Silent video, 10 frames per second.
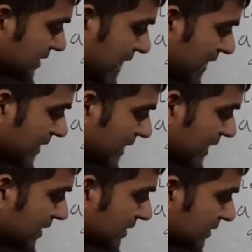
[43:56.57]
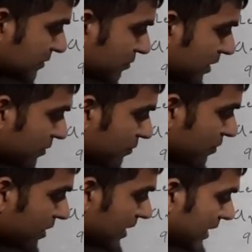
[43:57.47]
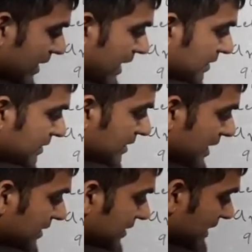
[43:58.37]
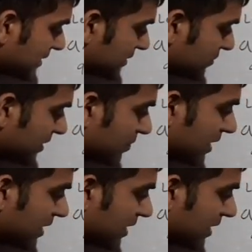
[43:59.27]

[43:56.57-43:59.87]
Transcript: 9n is equal to 99. Take this one